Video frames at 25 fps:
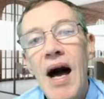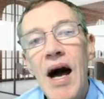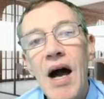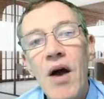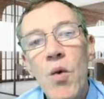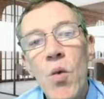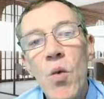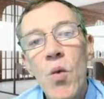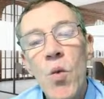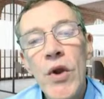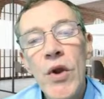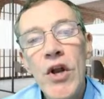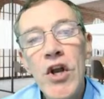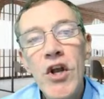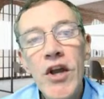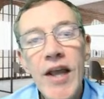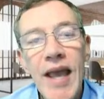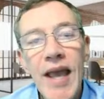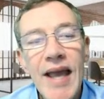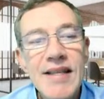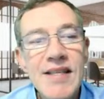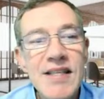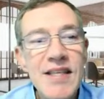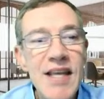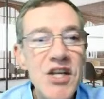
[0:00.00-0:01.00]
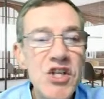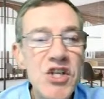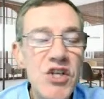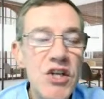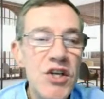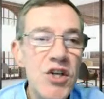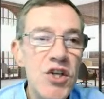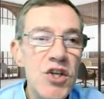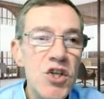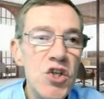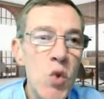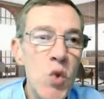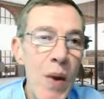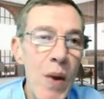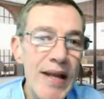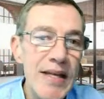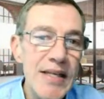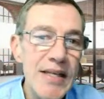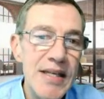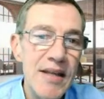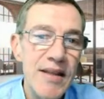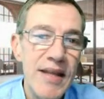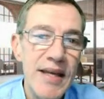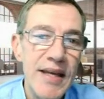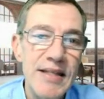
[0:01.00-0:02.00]
we look at Section
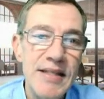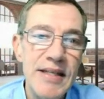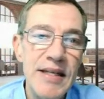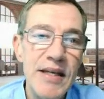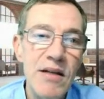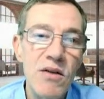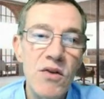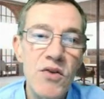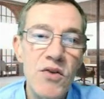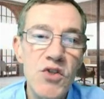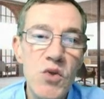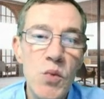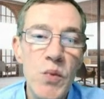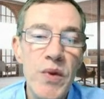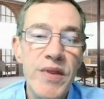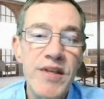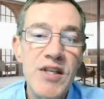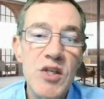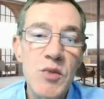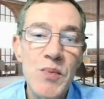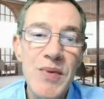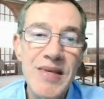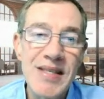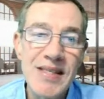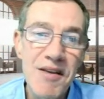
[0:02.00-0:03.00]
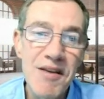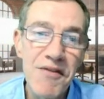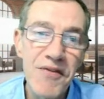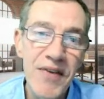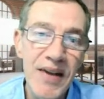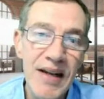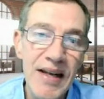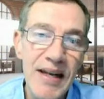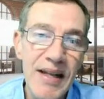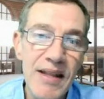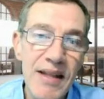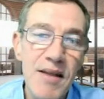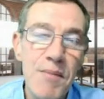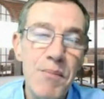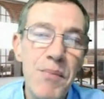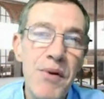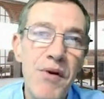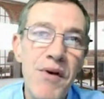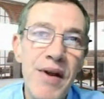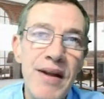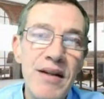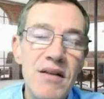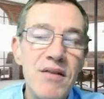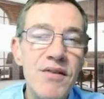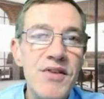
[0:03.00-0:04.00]
20 that deals with specifically the
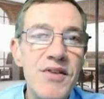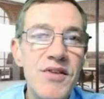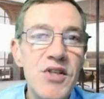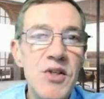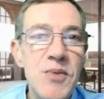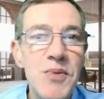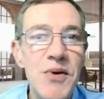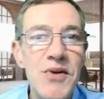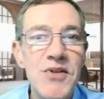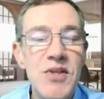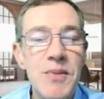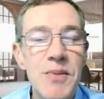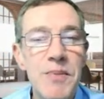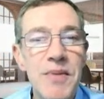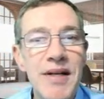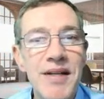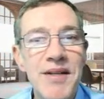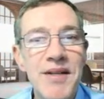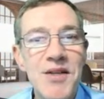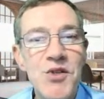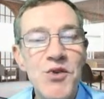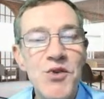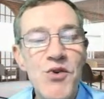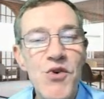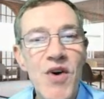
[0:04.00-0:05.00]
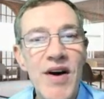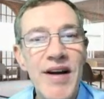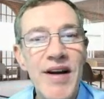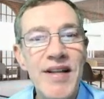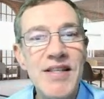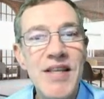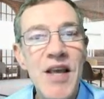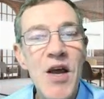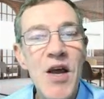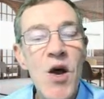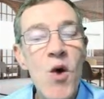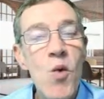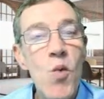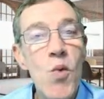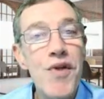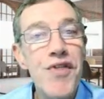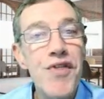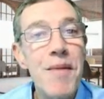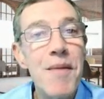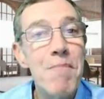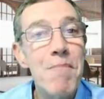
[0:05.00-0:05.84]
parental responsibilities and rights with